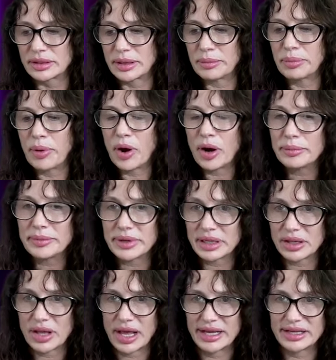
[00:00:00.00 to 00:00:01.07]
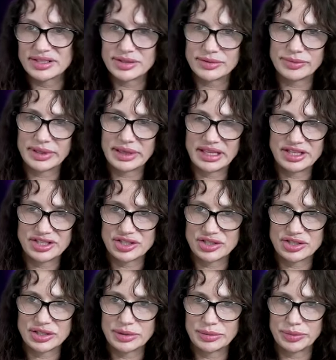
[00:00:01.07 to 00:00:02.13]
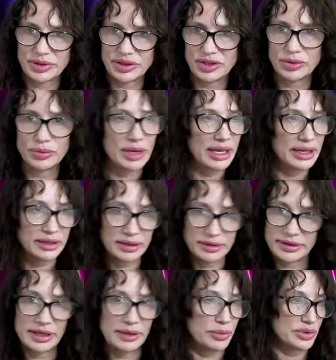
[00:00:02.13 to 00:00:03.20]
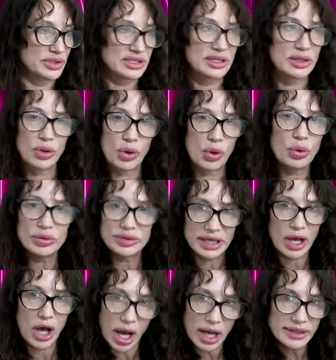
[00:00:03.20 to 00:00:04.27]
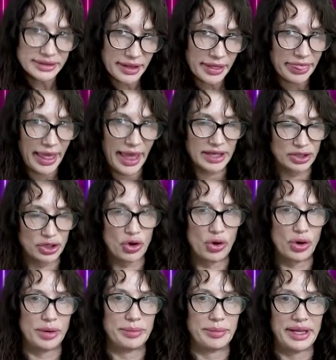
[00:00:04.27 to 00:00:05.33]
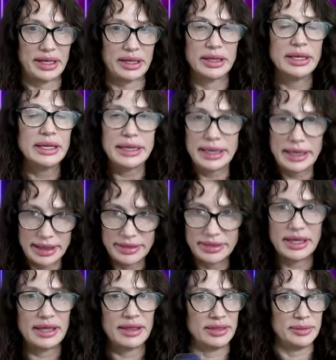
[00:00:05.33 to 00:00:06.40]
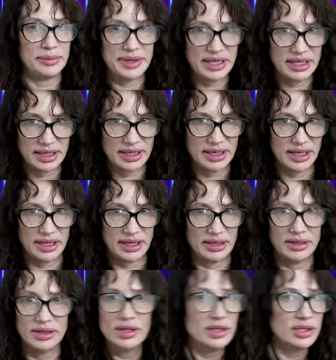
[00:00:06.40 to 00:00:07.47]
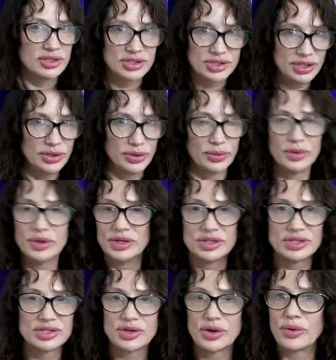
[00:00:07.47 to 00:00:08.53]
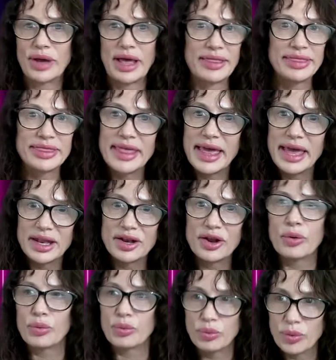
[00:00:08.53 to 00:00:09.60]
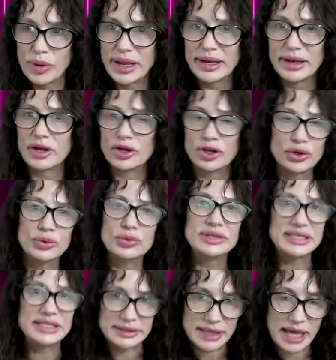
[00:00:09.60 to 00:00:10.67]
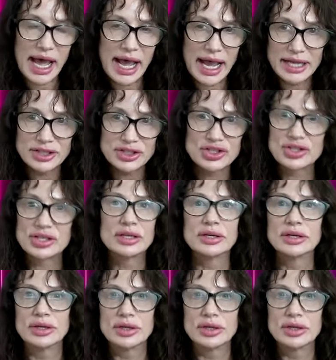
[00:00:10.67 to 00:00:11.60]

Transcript: compartmentalize the relationship with you, and they were still holding on to that karmic in the beginning too. So and then when you detached,